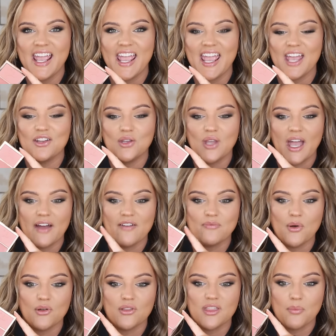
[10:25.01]
And you
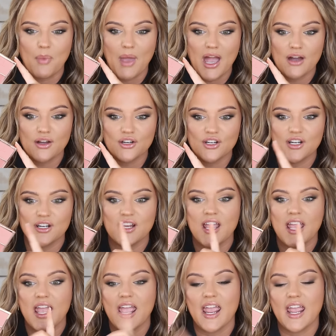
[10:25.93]
have both the powder
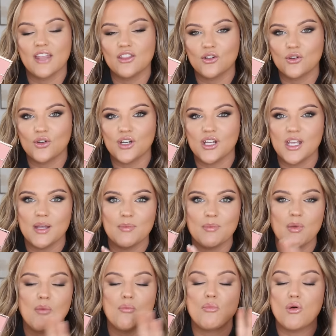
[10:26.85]
and the cream.